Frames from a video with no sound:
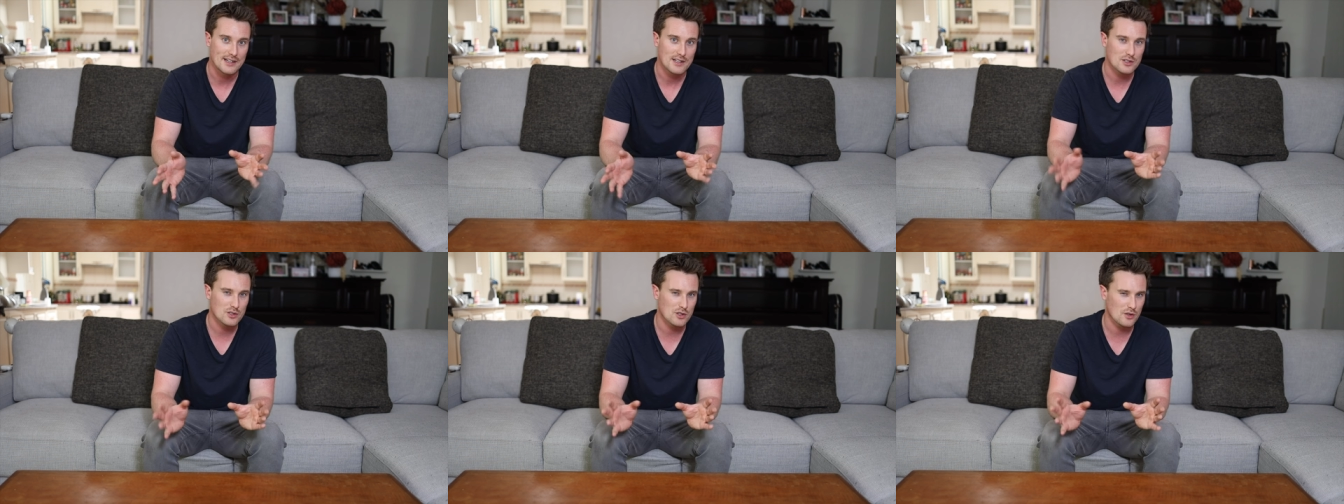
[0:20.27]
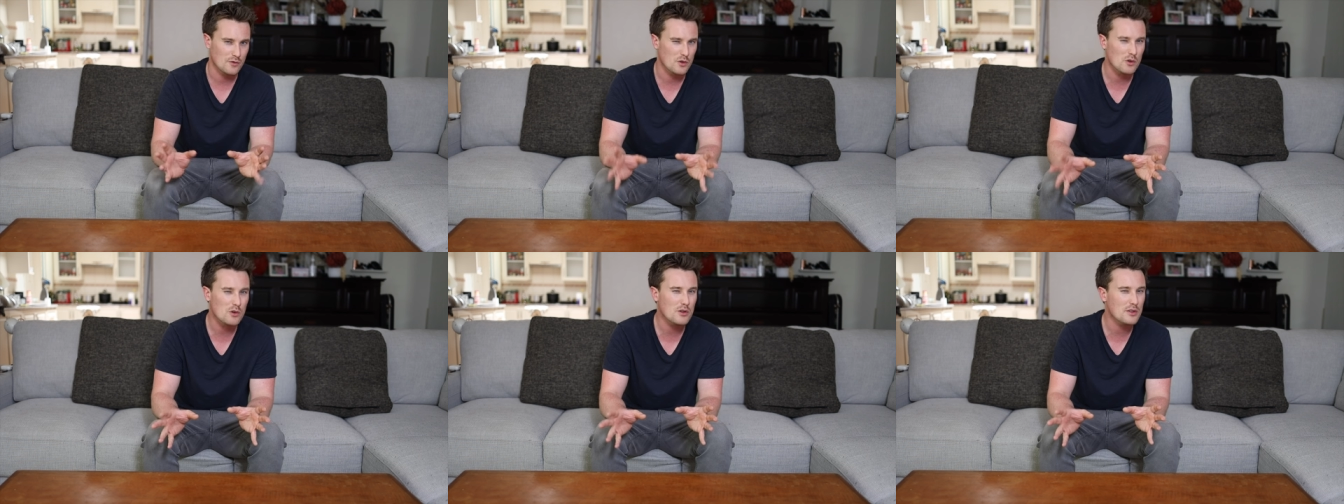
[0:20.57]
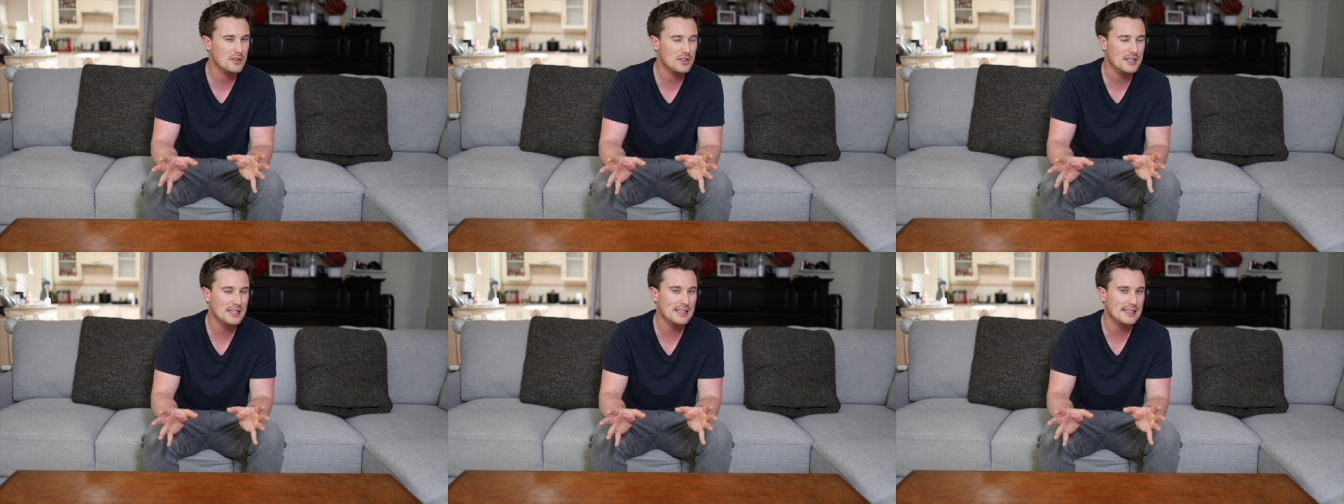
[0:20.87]
So if you're
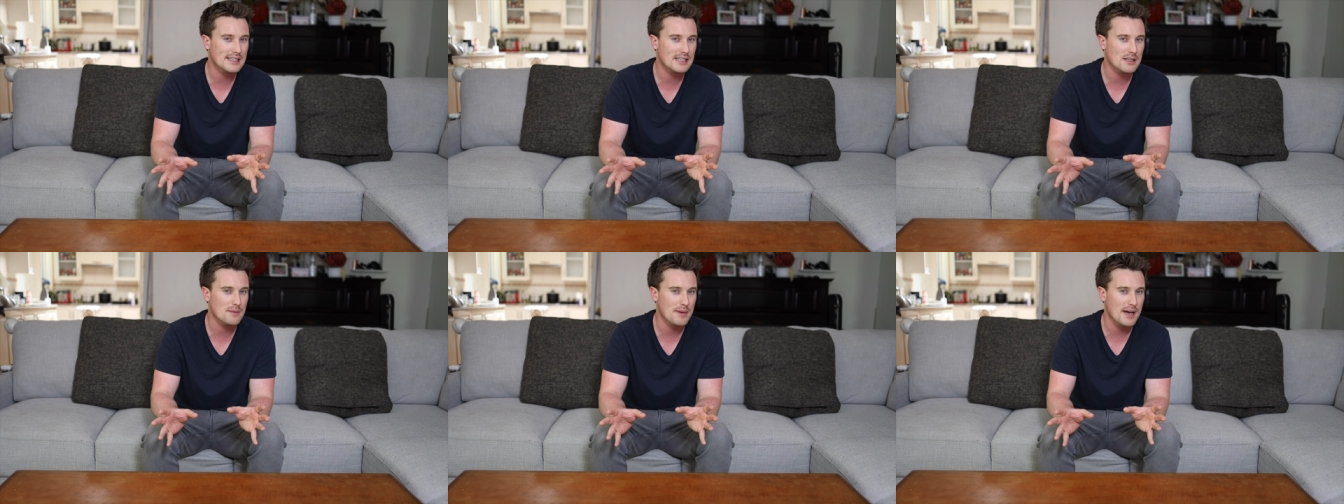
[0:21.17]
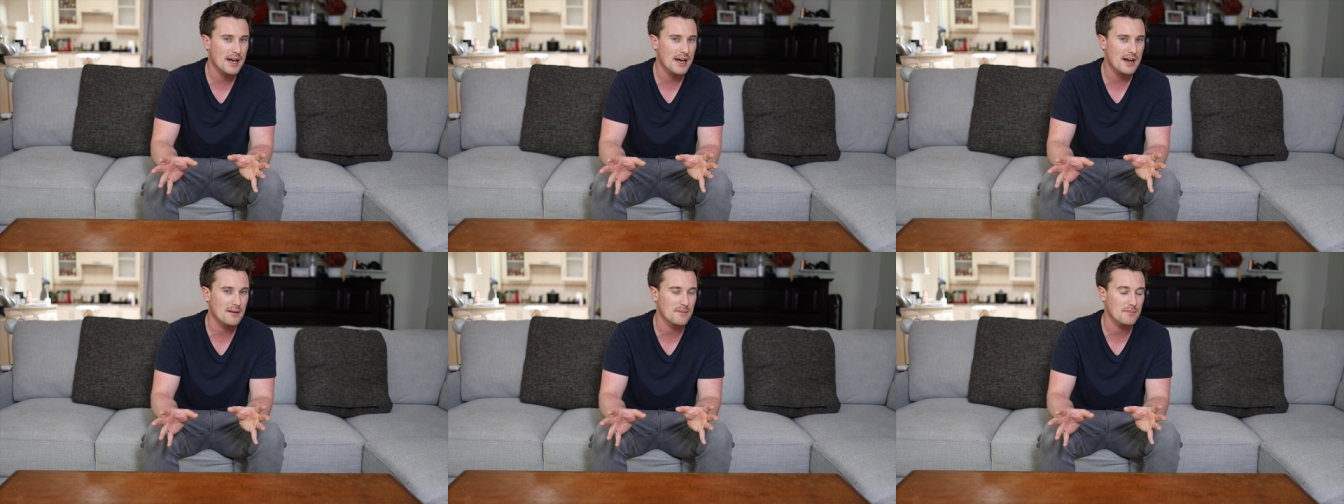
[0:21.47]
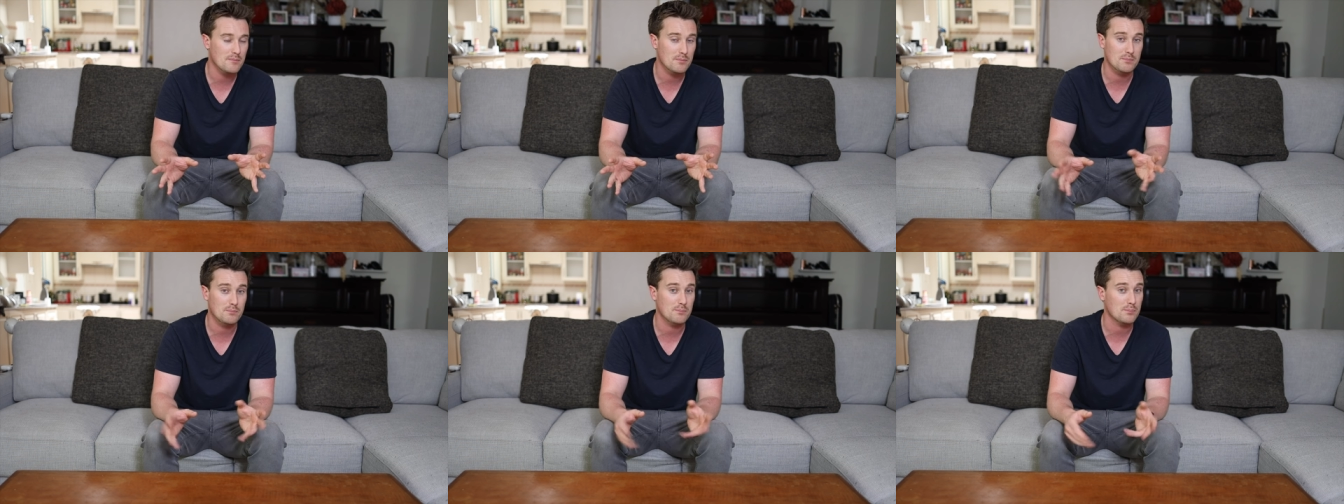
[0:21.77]
thinking
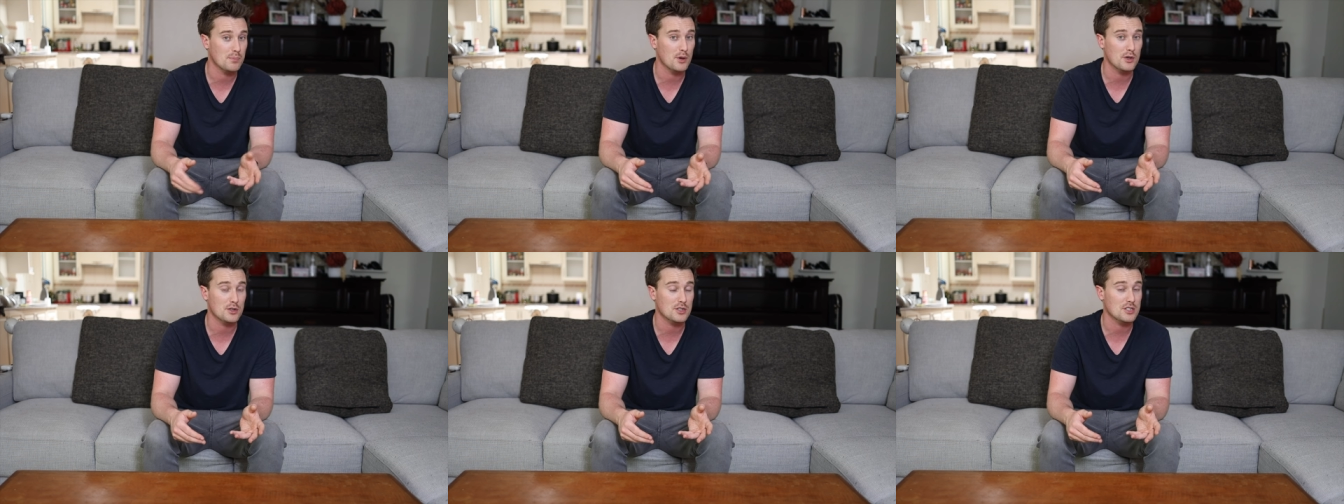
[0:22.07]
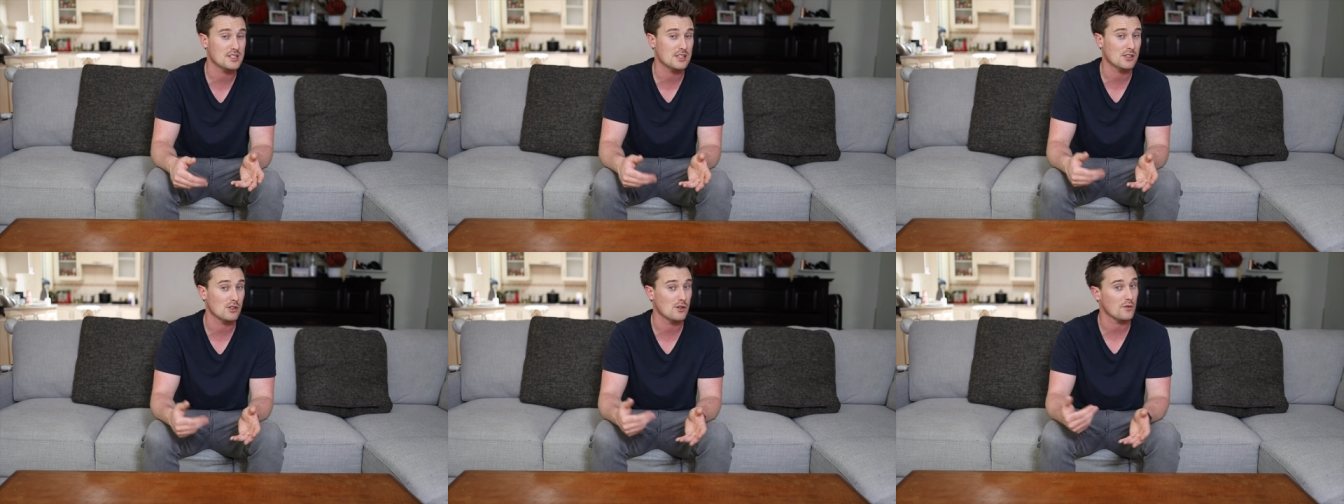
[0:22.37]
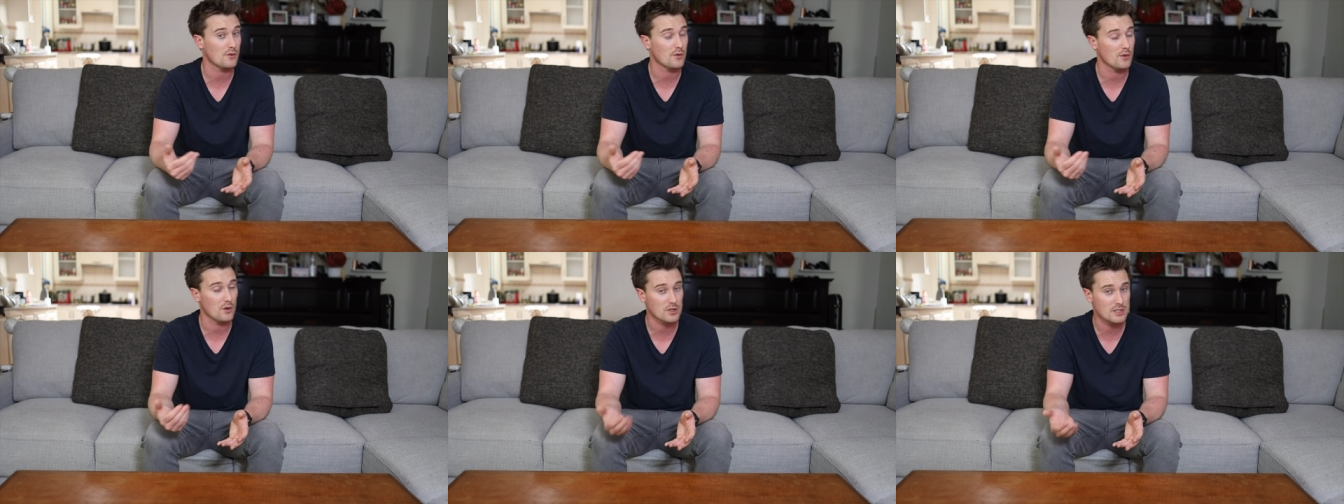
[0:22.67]
about purchasing your
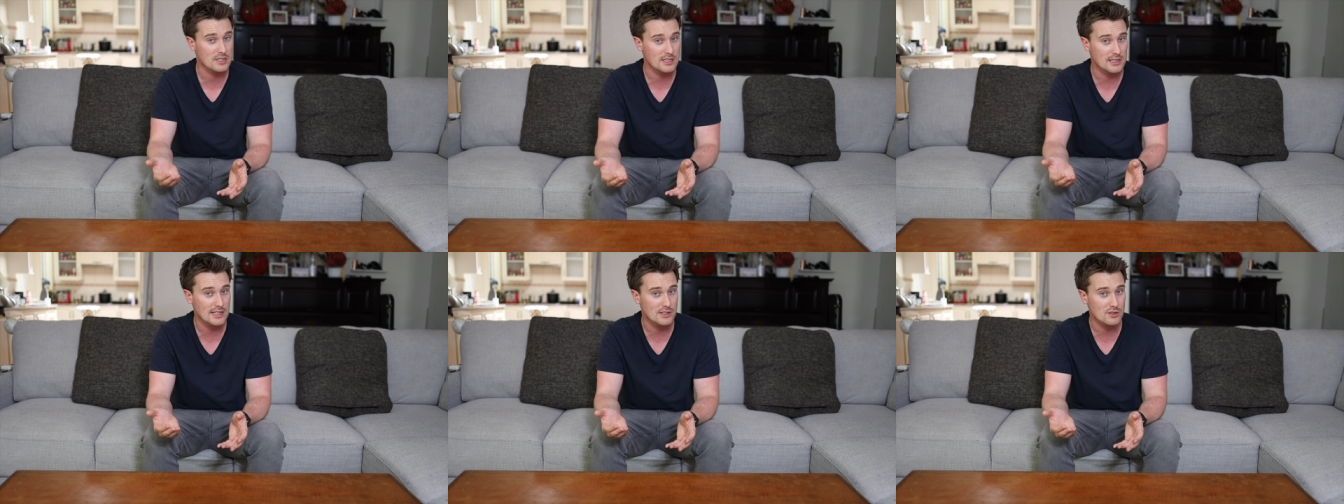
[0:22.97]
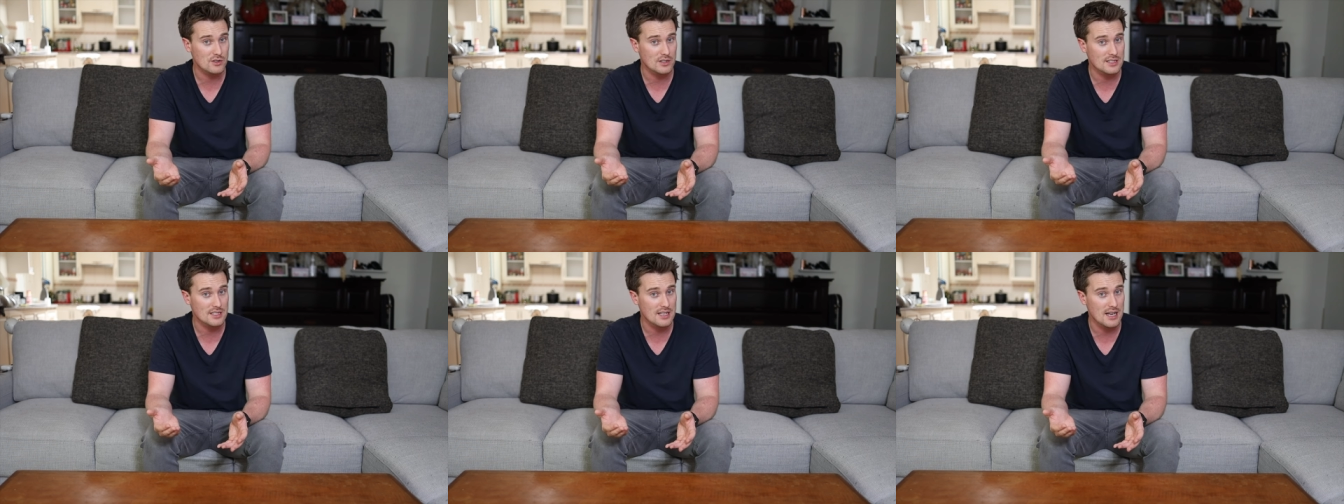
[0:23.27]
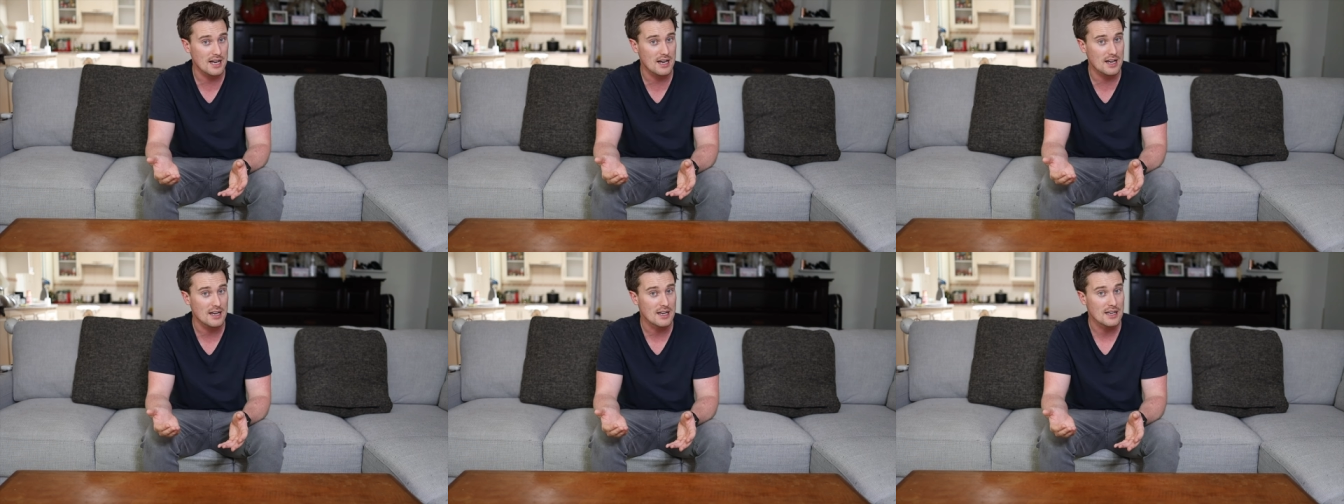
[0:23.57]
first electric
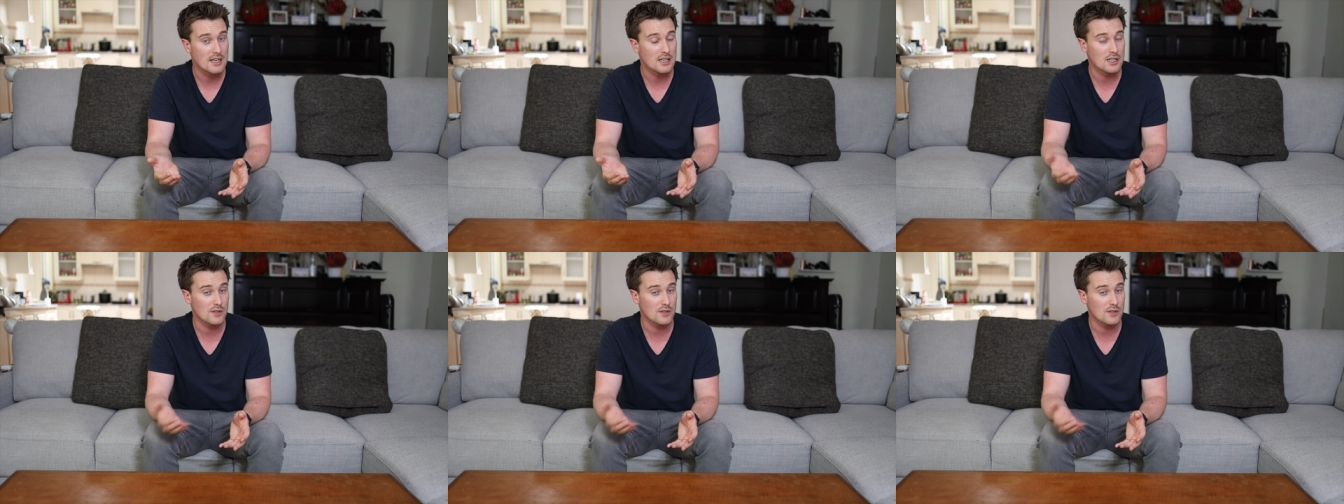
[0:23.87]
guitar,